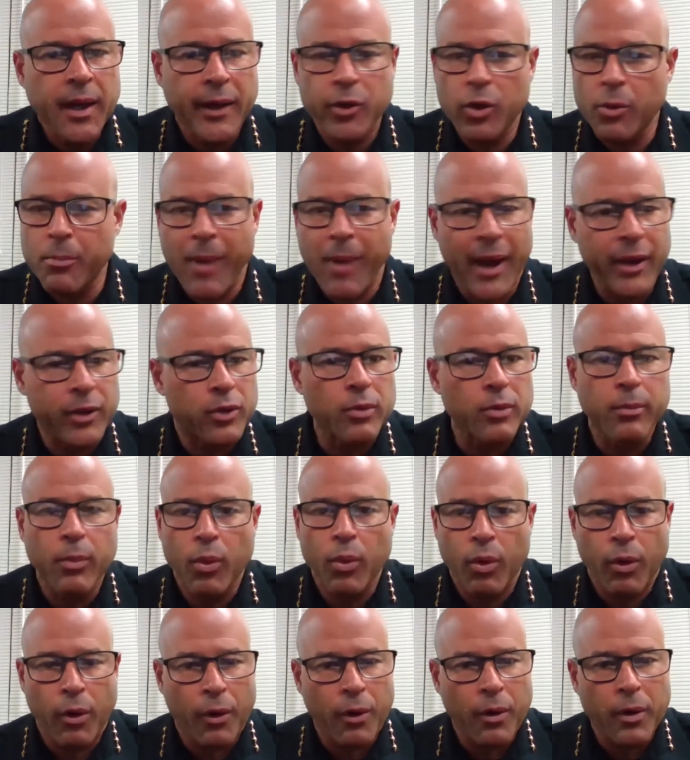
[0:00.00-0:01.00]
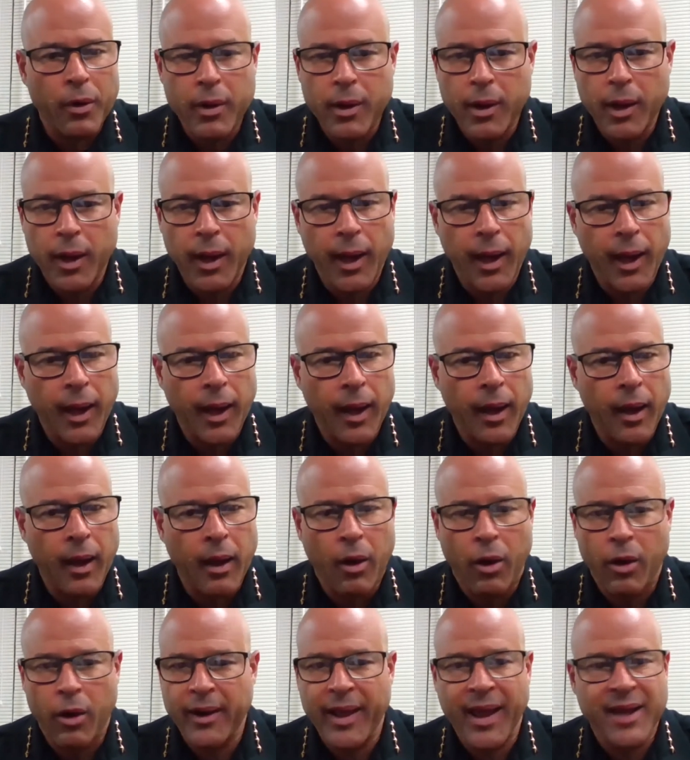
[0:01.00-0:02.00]
I know Michael Moore,
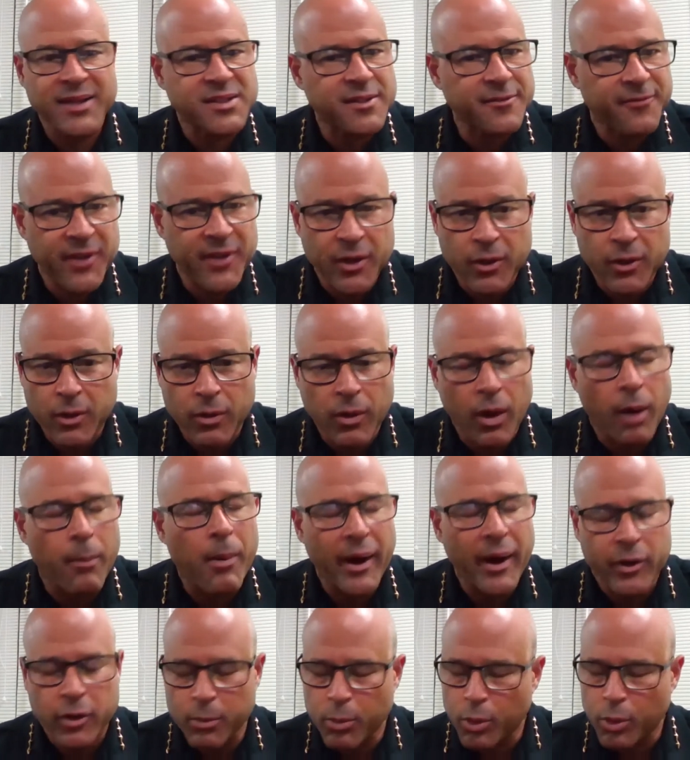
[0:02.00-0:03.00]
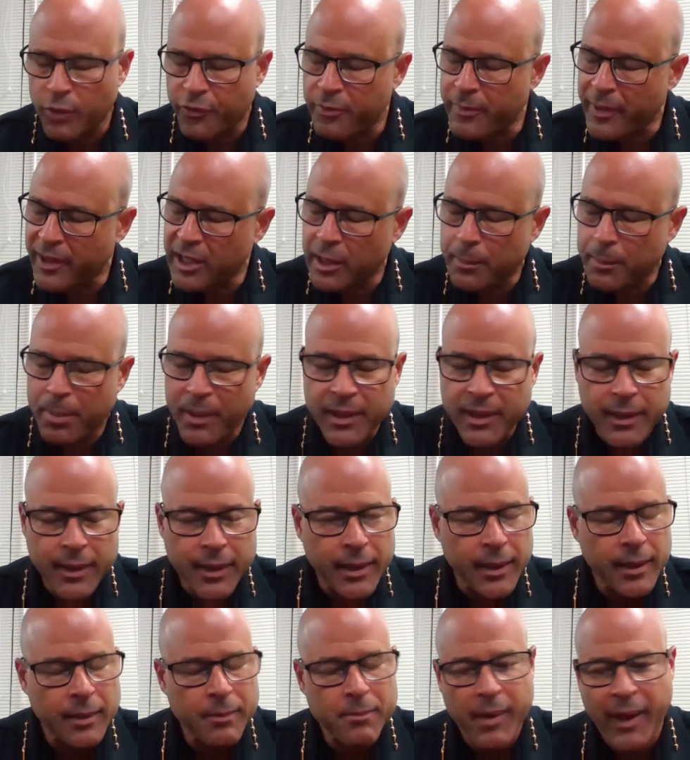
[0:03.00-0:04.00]
Art Azevedo, Michael Moore from
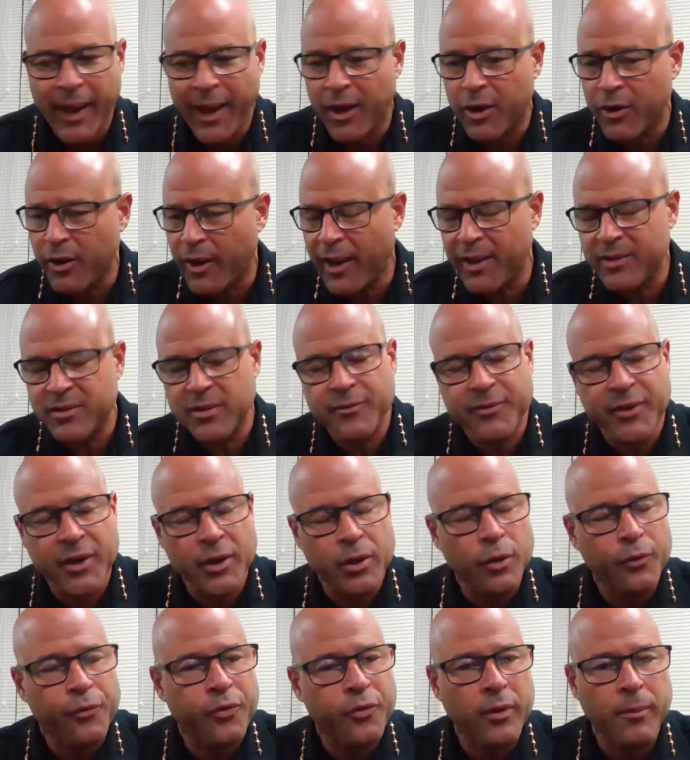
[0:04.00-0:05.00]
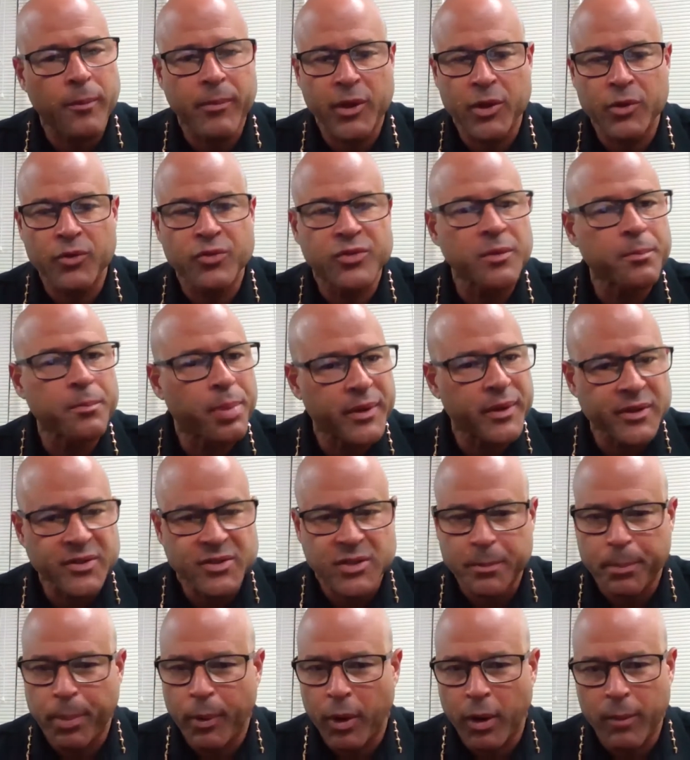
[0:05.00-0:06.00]
LAPD, Art Azevedo from the Houston
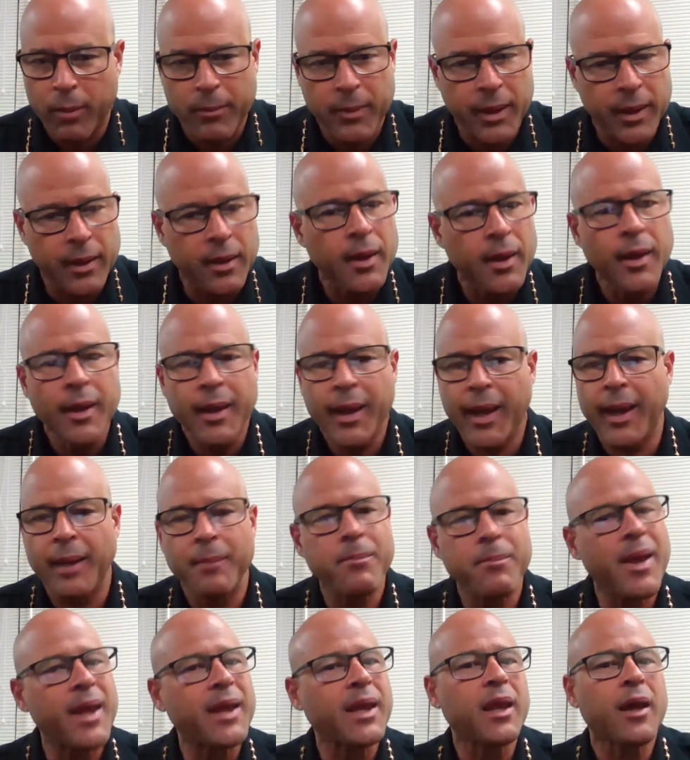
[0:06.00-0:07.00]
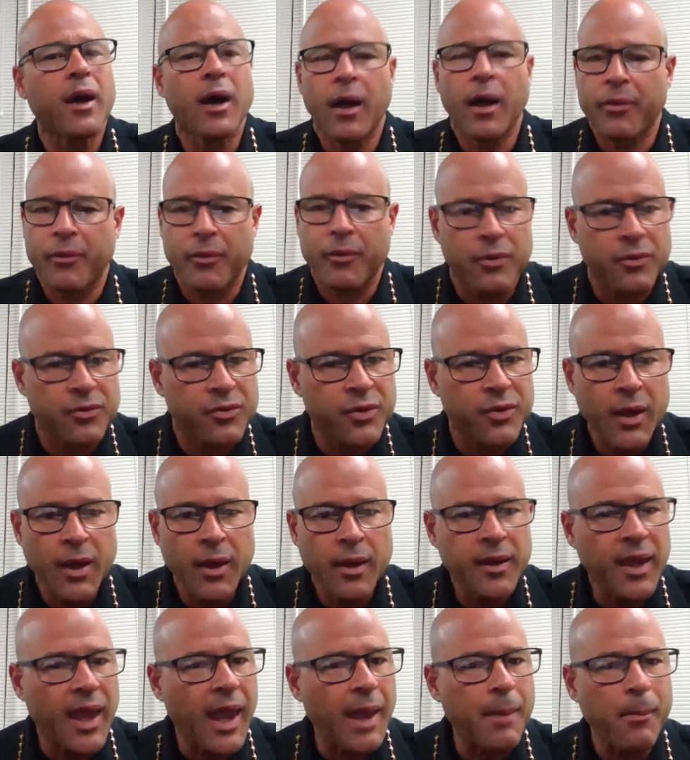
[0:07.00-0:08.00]
Police Department, and many others
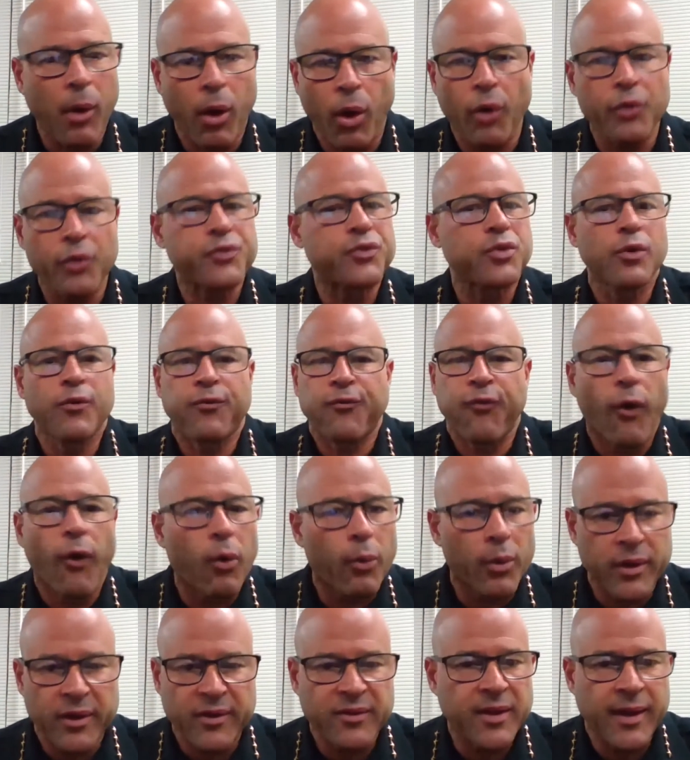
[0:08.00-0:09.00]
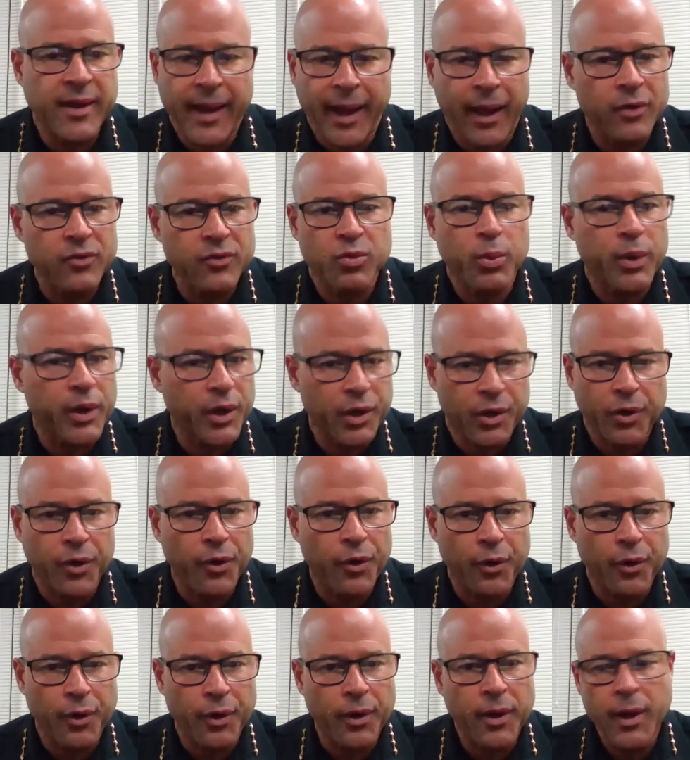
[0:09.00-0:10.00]
came also forward to denounce what
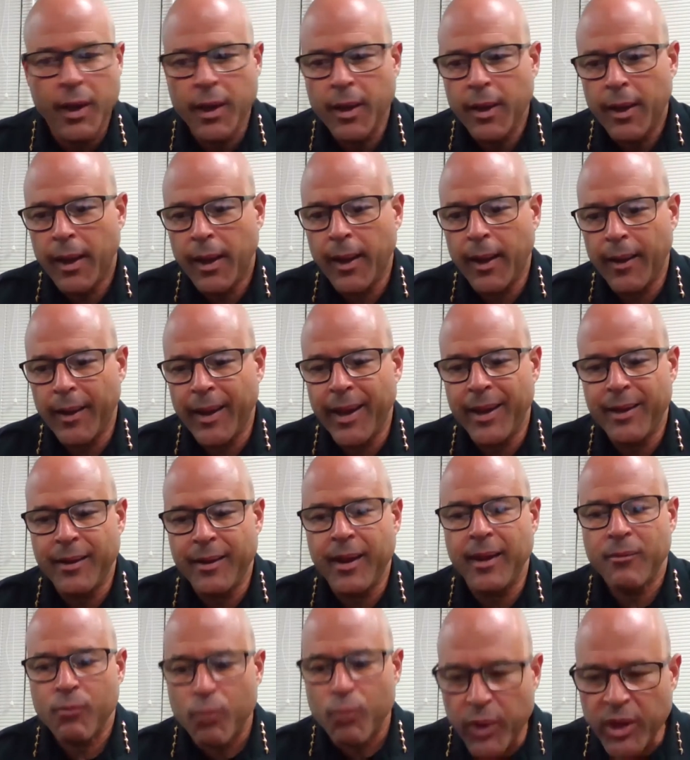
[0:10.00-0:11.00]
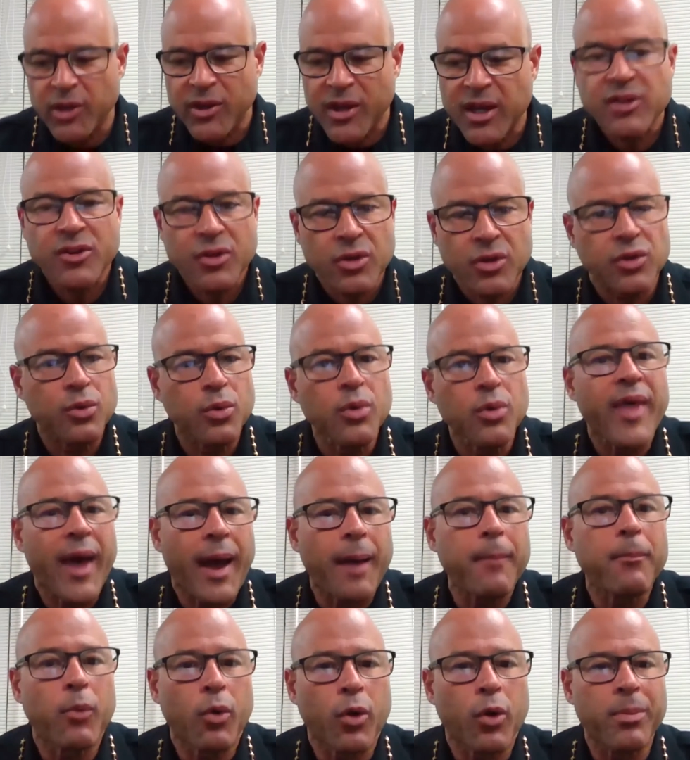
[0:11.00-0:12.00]
occurred. And we need to do
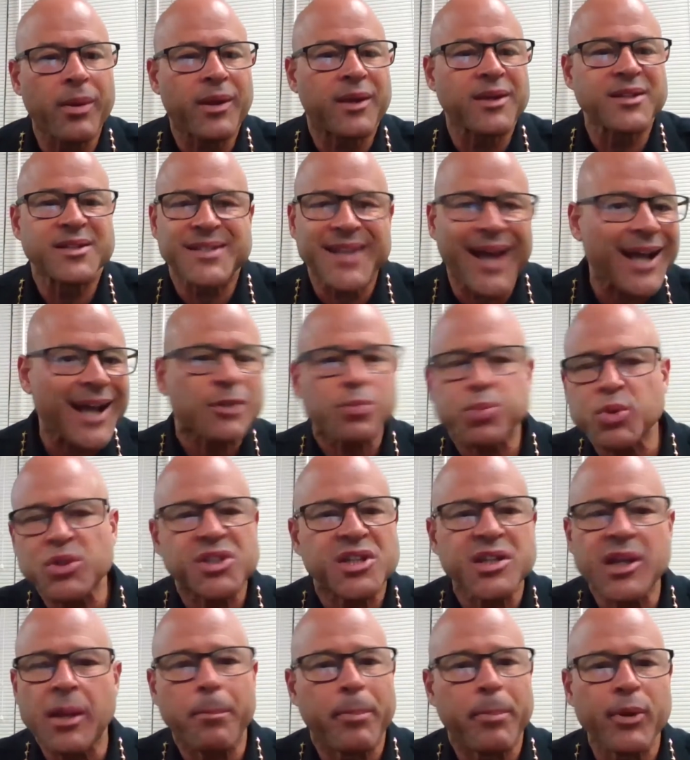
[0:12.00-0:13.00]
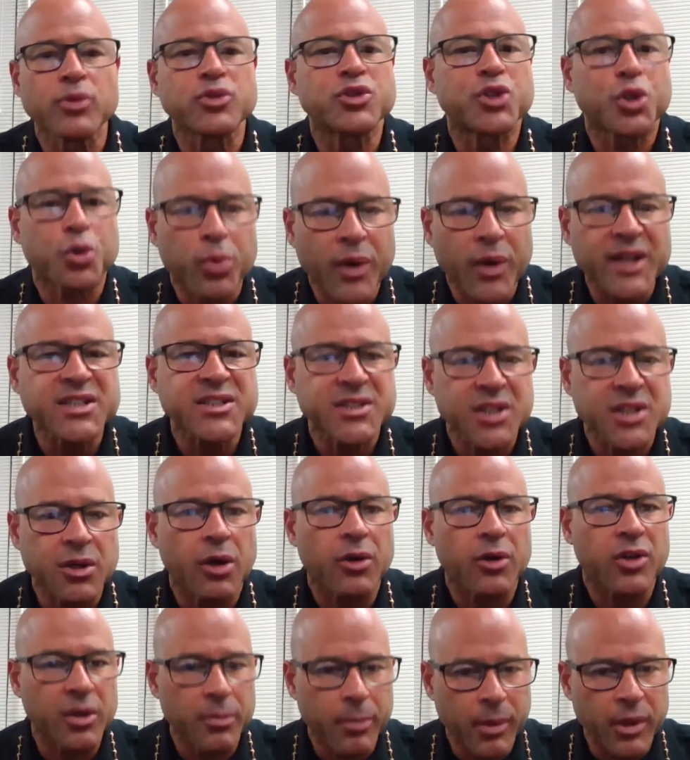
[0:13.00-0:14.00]
that more, because that's what's going to build trust
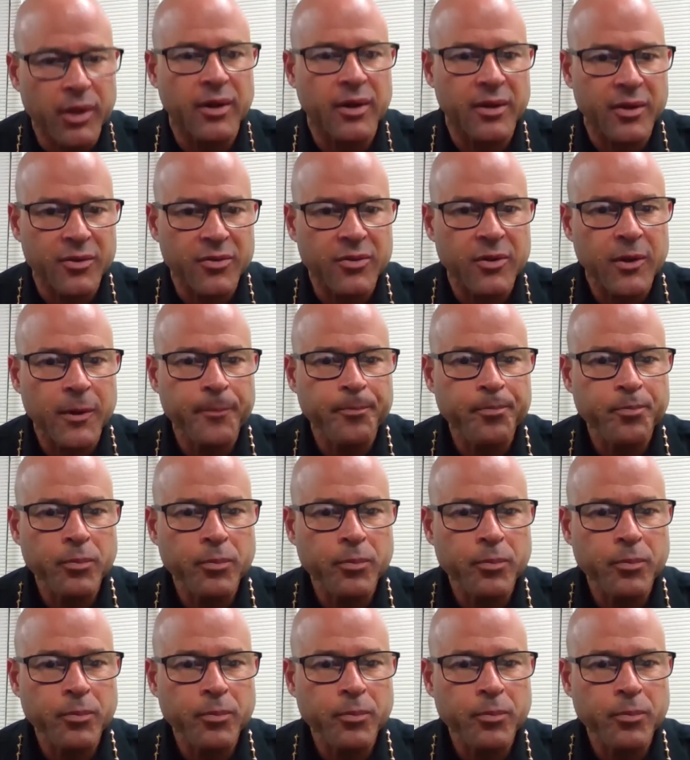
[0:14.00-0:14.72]
in our communities.